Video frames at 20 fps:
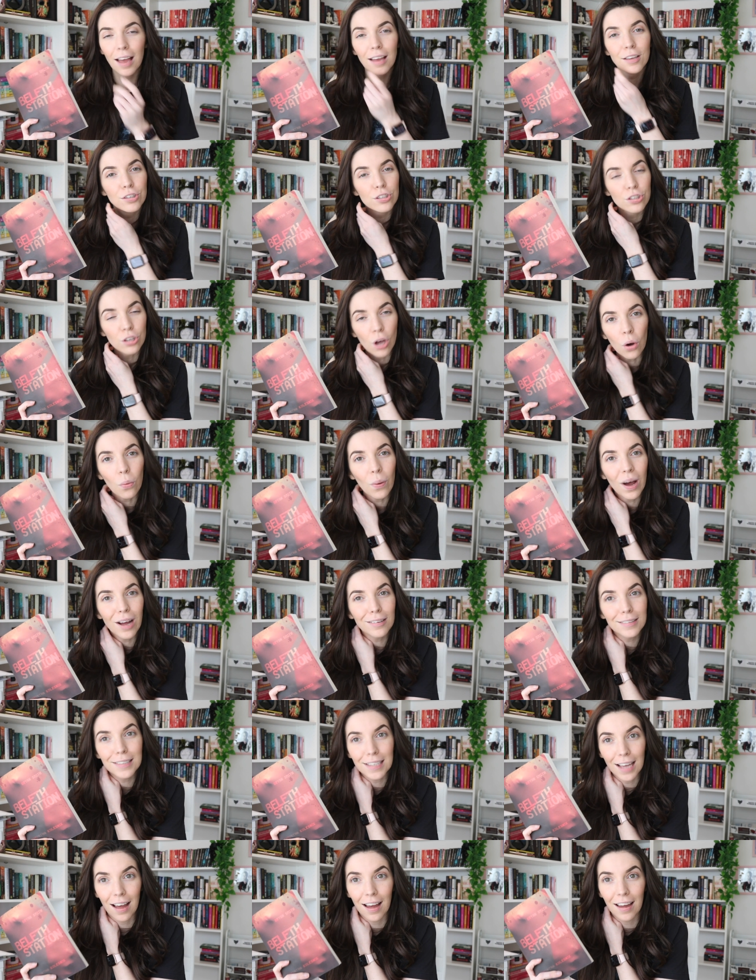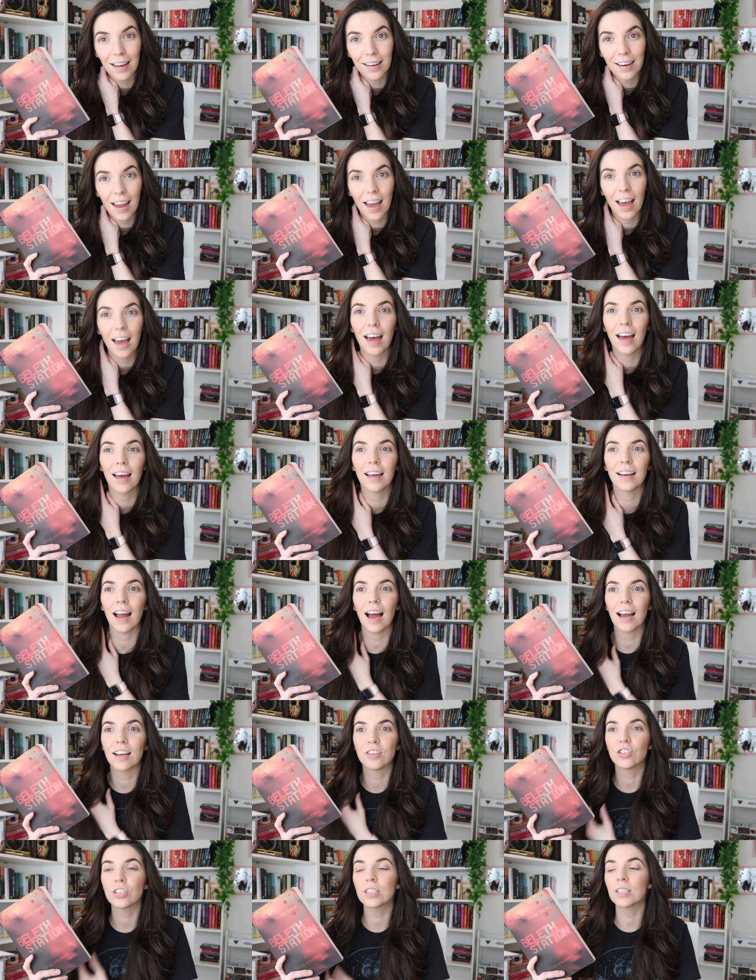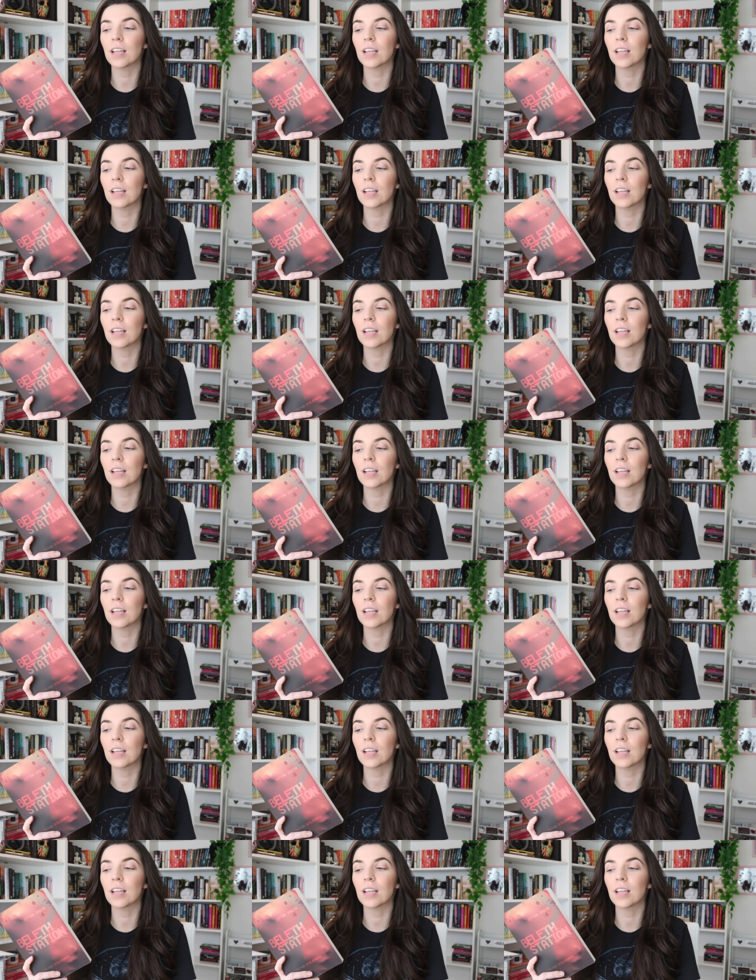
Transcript: so well done, and I